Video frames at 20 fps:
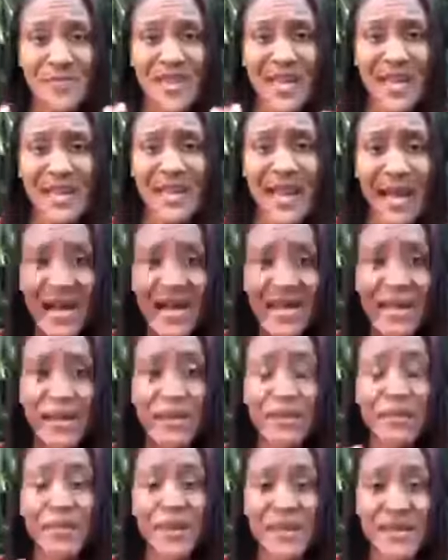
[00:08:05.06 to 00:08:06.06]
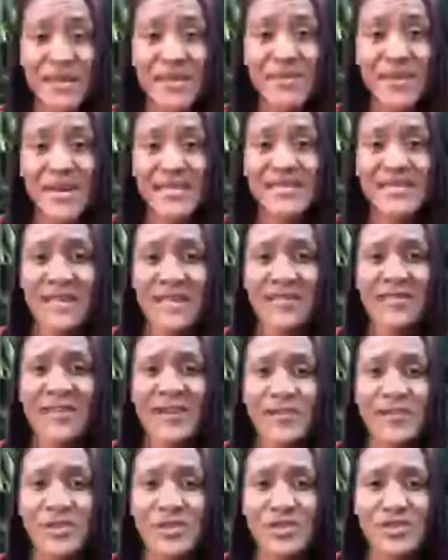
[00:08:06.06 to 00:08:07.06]
and I am beating myself
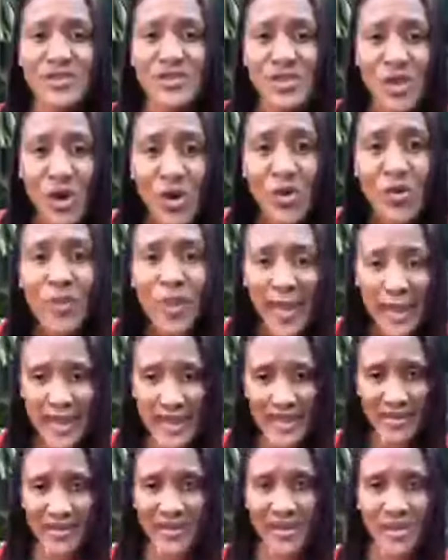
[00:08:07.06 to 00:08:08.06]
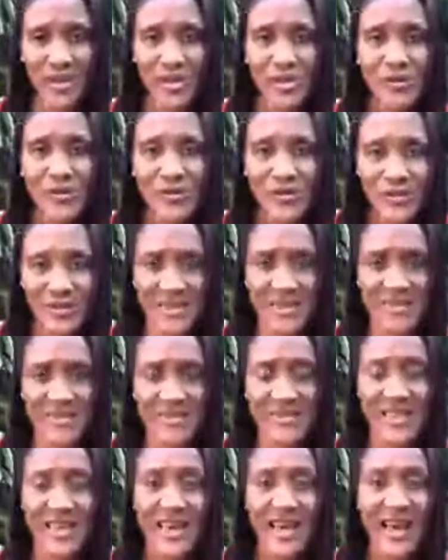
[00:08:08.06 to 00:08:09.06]
up so bad over
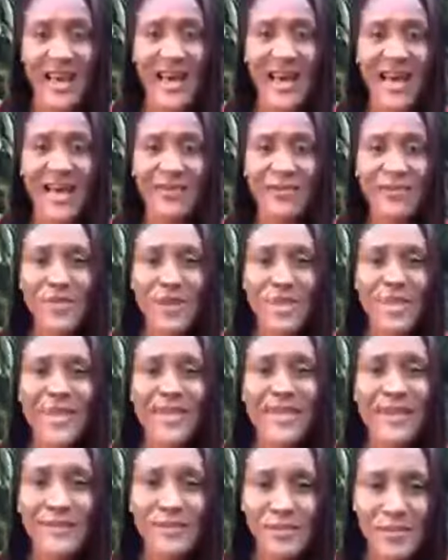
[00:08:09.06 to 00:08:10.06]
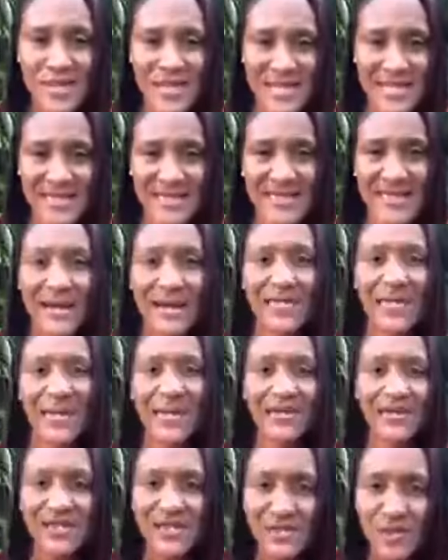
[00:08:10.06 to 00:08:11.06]
this and making it mean I'm
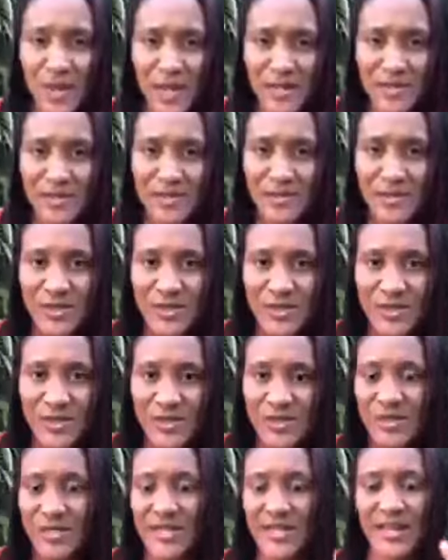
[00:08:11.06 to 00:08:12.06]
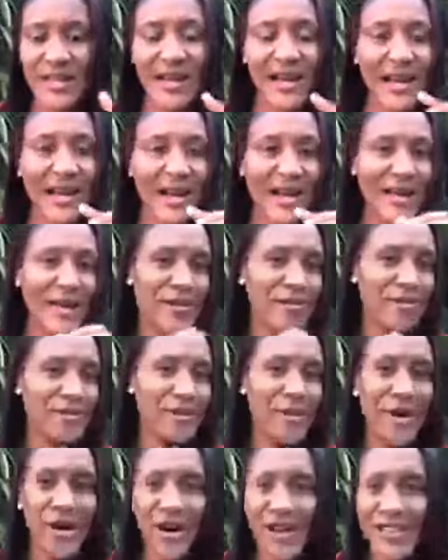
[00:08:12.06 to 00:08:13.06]
irresponsible, I'm
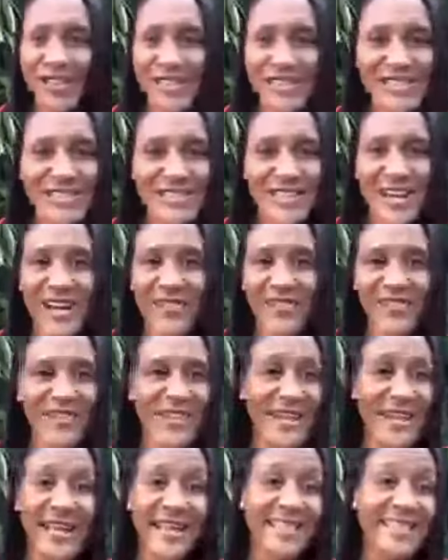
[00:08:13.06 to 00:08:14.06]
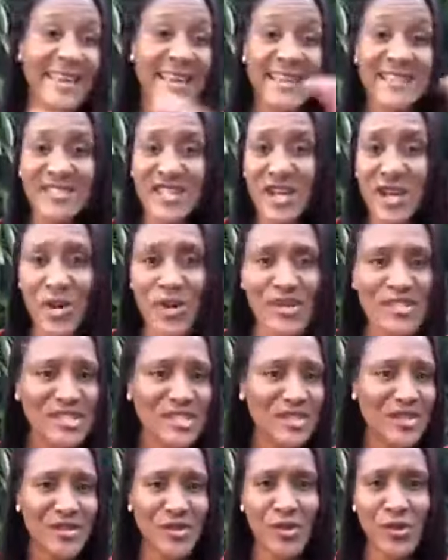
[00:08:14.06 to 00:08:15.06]
all this stuff, like, and then I start
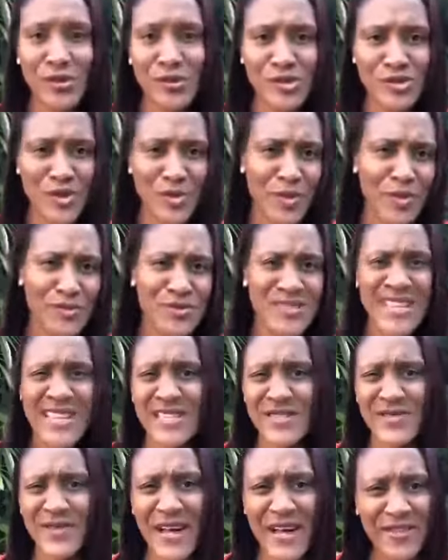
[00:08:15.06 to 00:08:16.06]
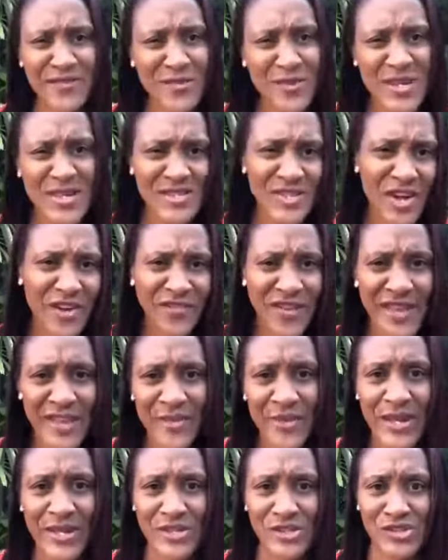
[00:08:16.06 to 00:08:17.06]
questioning the whole trip. Who takes 5 weeks off
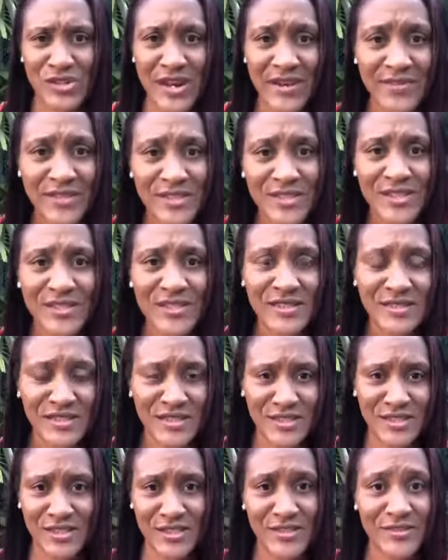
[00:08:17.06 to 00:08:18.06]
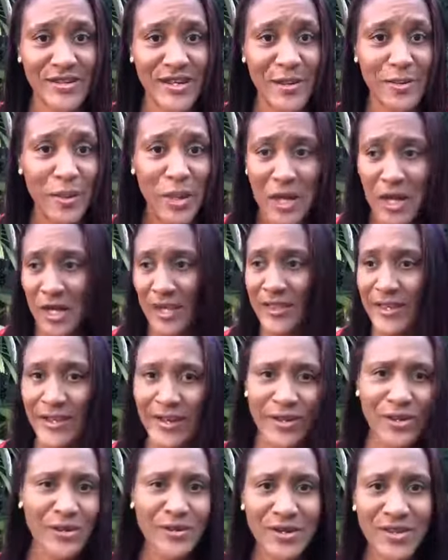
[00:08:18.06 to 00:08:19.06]
anyway to travel to Europe? Like,
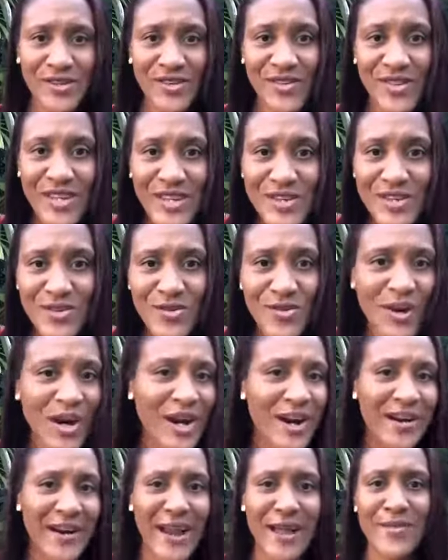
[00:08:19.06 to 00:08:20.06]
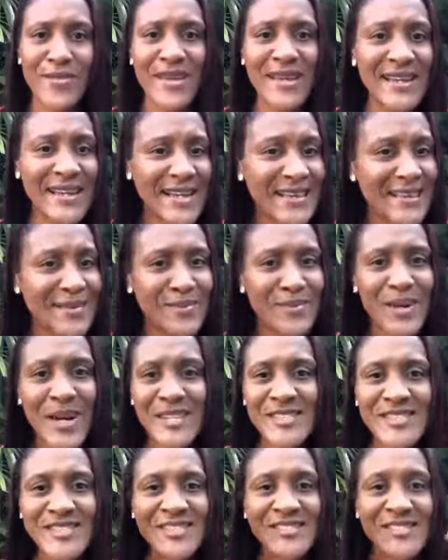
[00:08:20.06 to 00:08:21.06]
who do you think you are? I mean, and the
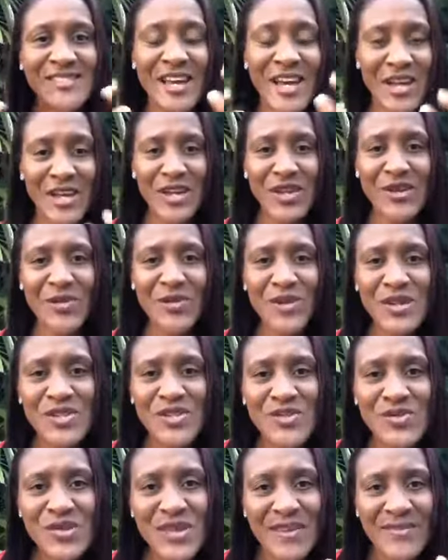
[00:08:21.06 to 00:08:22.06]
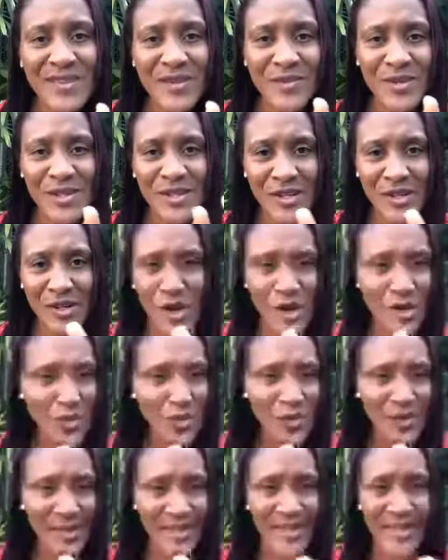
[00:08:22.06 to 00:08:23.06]
monsters, once you give them a little
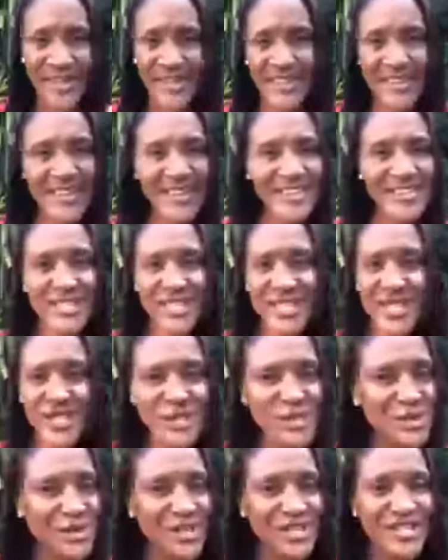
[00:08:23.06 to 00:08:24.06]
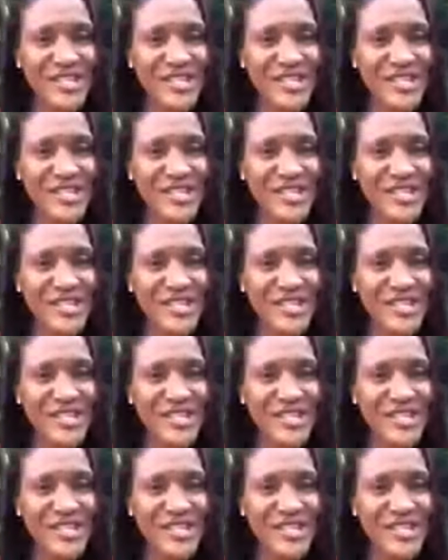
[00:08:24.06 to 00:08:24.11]
opening, they sure